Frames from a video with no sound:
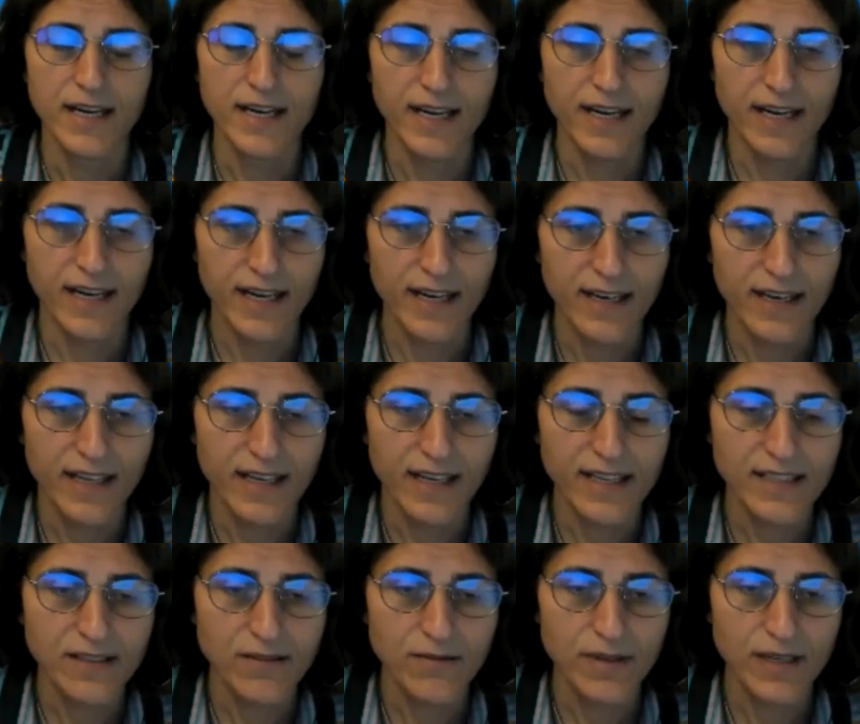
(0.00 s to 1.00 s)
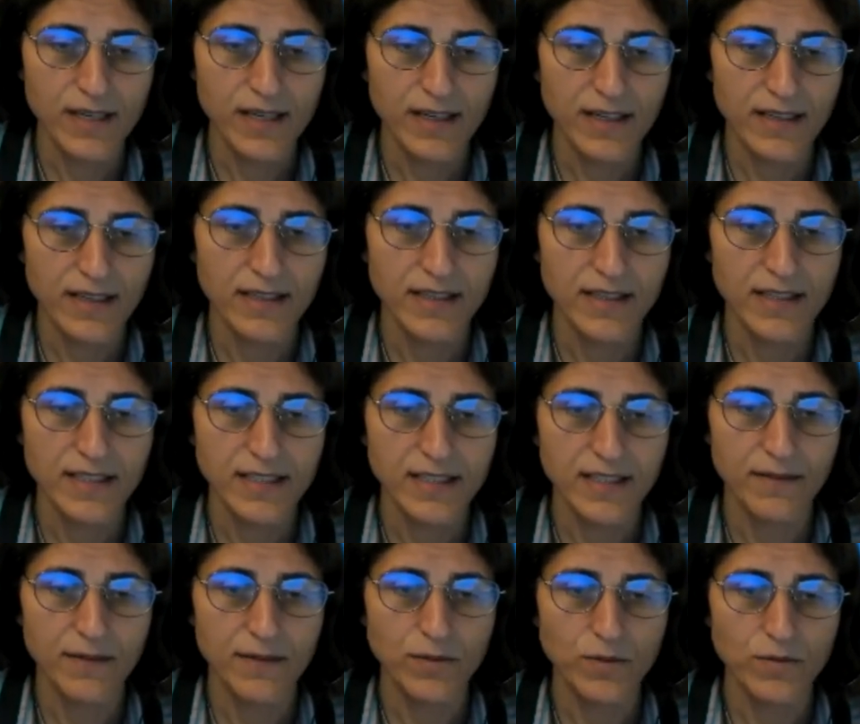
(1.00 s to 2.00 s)
uh, unless we encourage
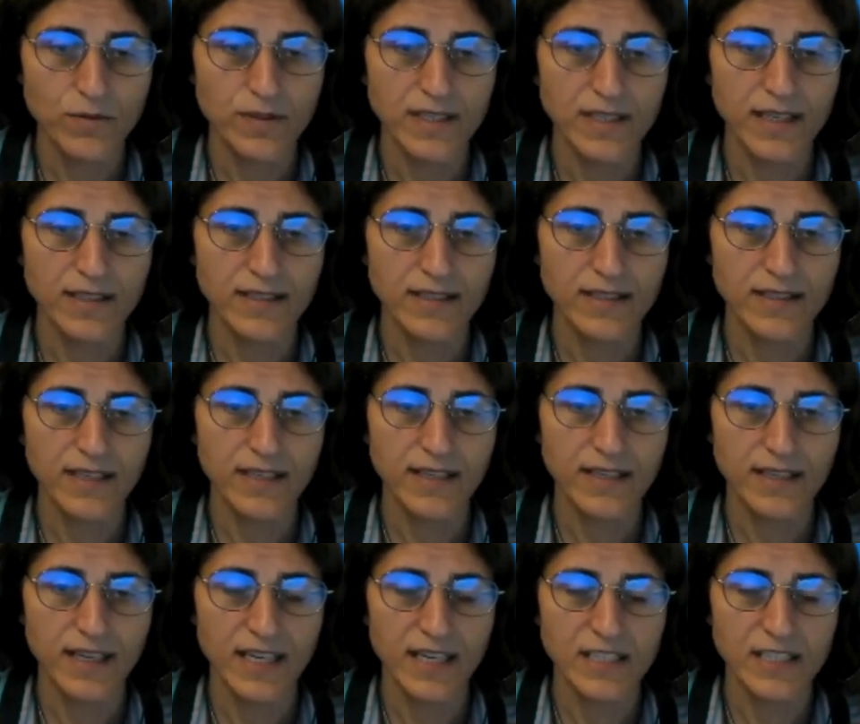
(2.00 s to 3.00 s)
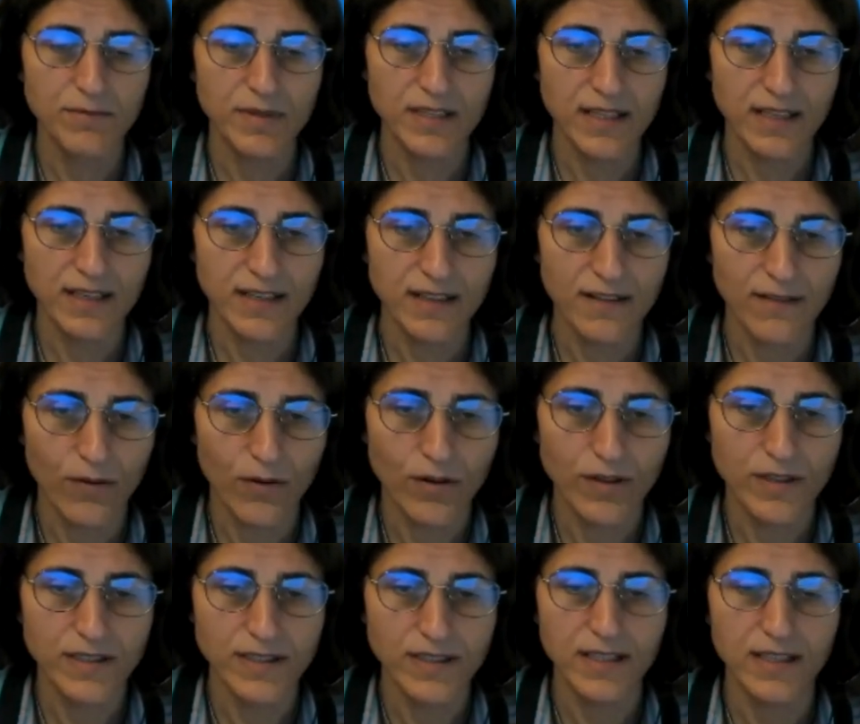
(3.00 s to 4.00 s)
civil society engagement and
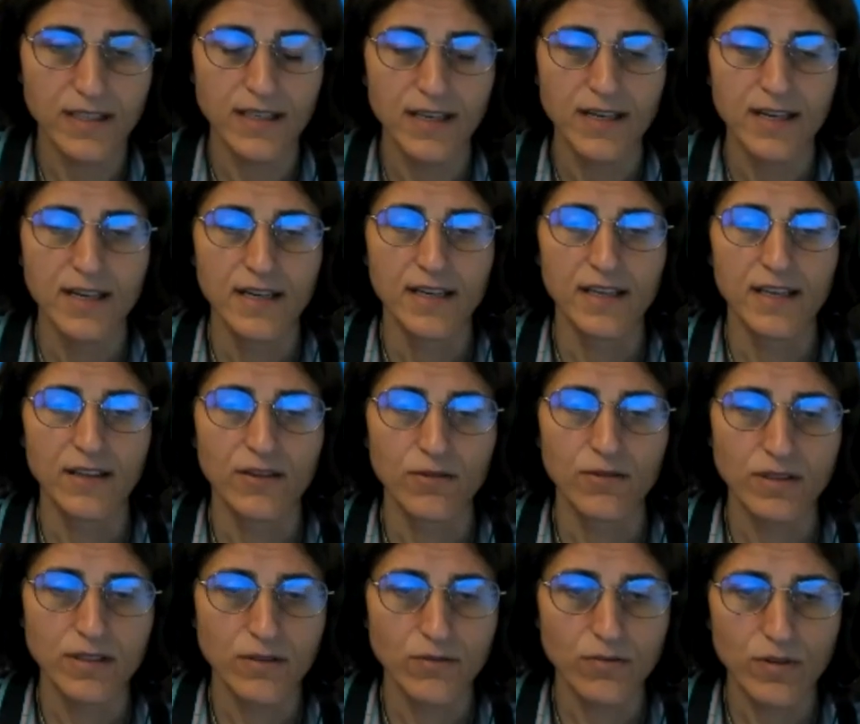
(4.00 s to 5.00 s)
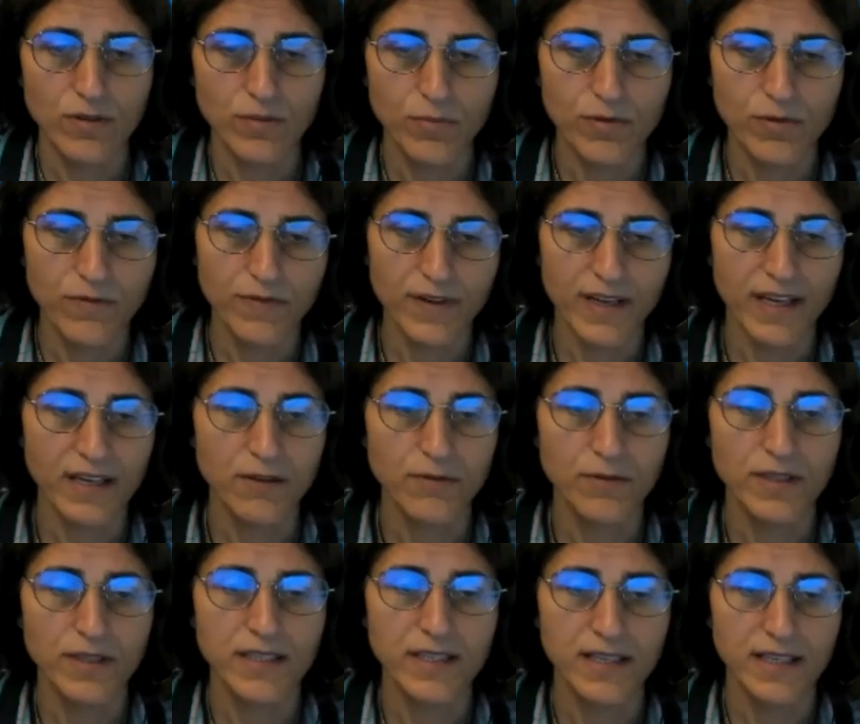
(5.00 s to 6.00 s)
advocacy in order to improve
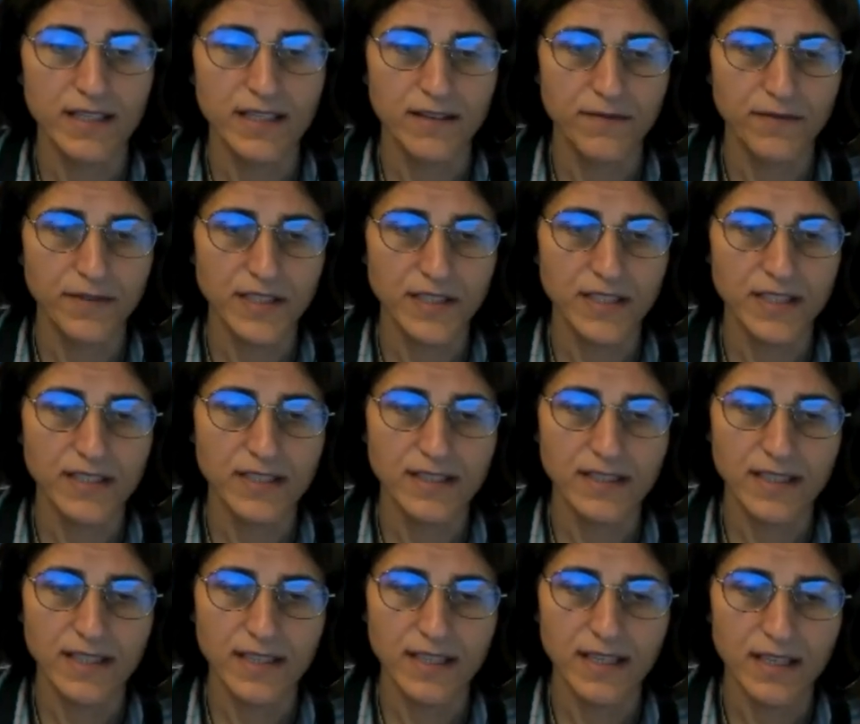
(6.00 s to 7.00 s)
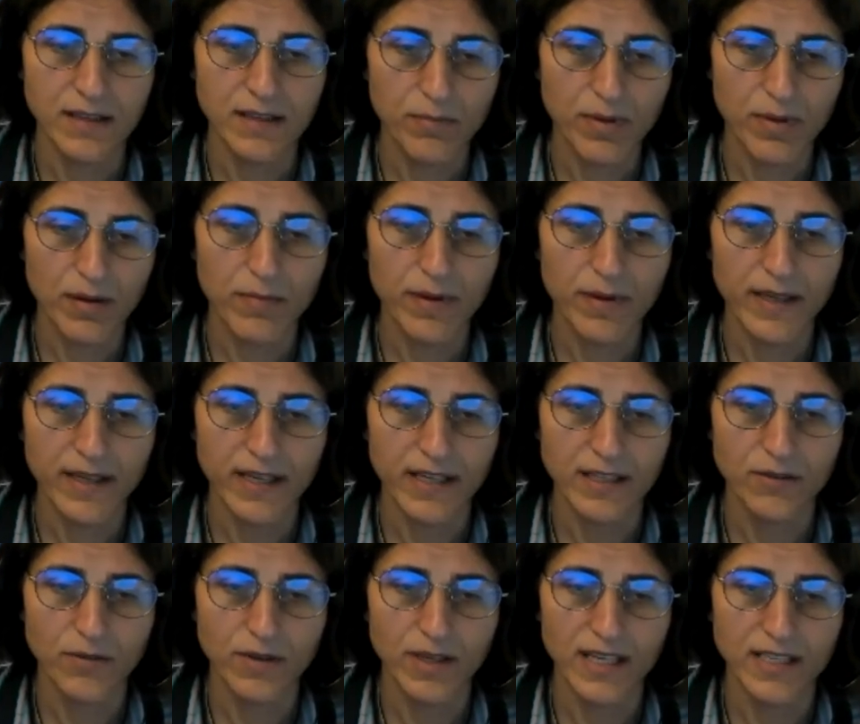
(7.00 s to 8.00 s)
equity and efficiency in public
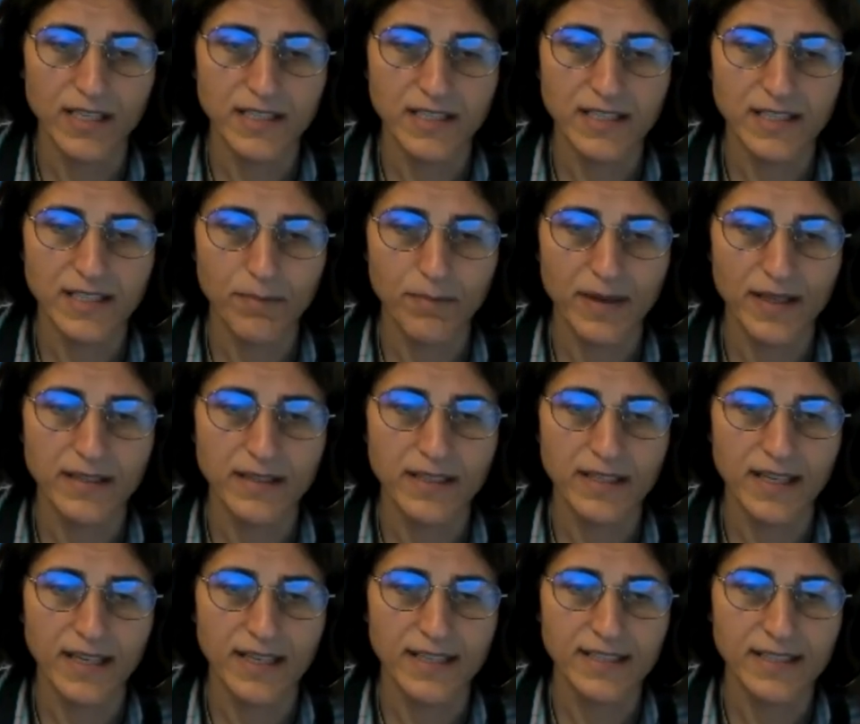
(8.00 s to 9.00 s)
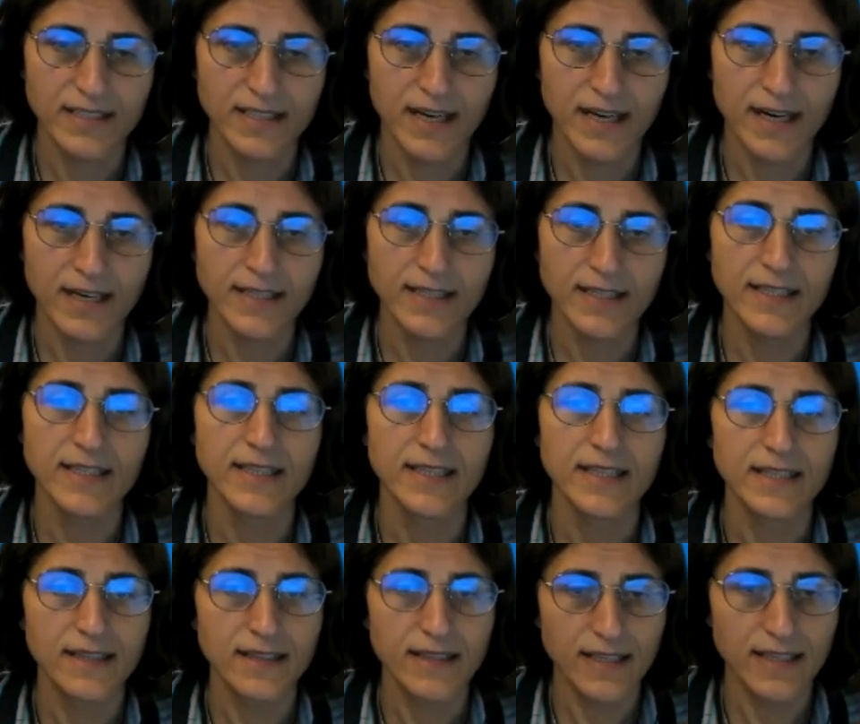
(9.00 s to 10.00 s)
education spending and strengthen
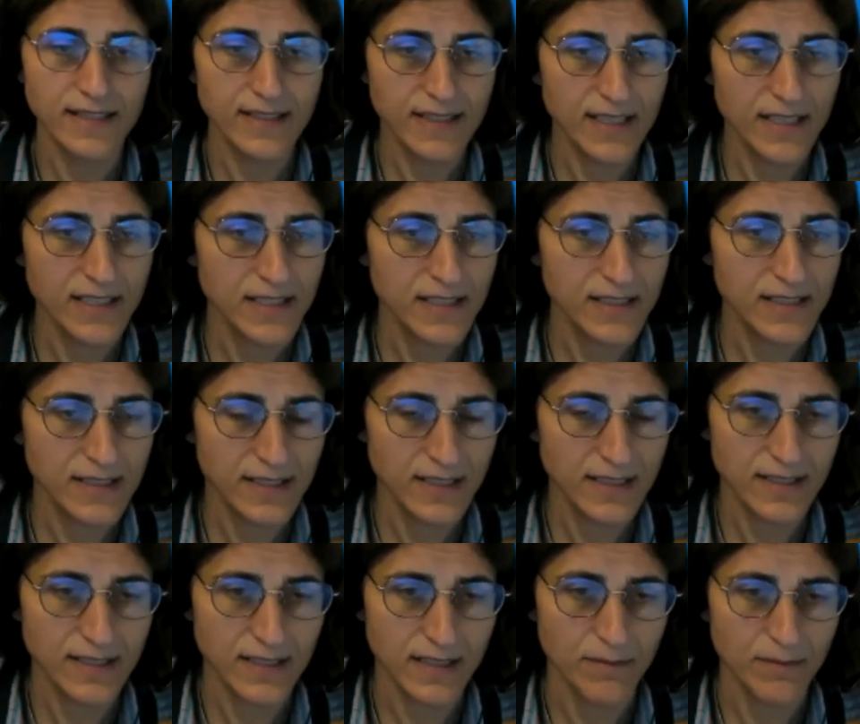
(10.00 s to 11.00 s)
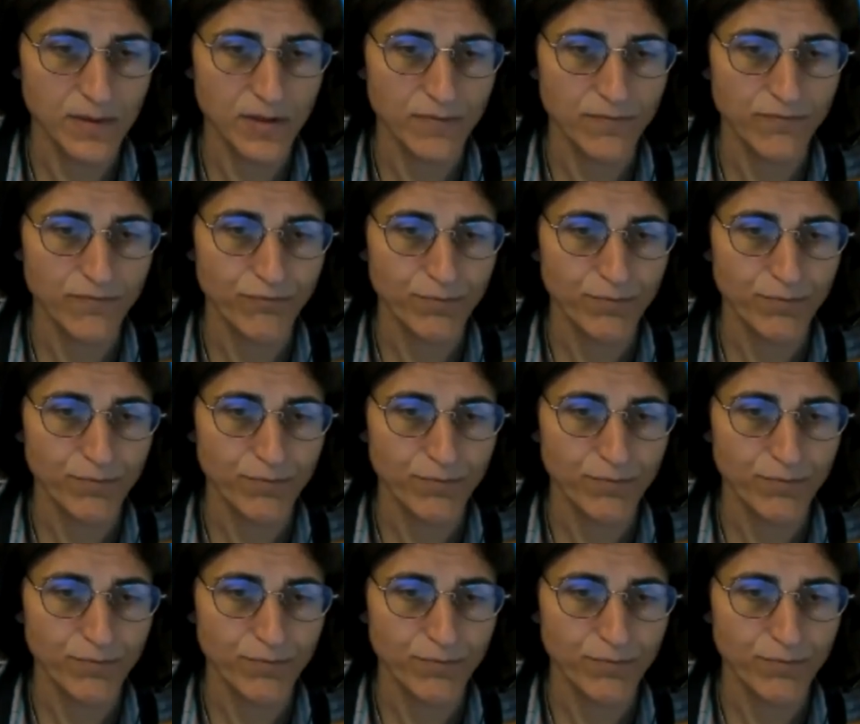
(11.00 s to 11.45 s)
taxation systems.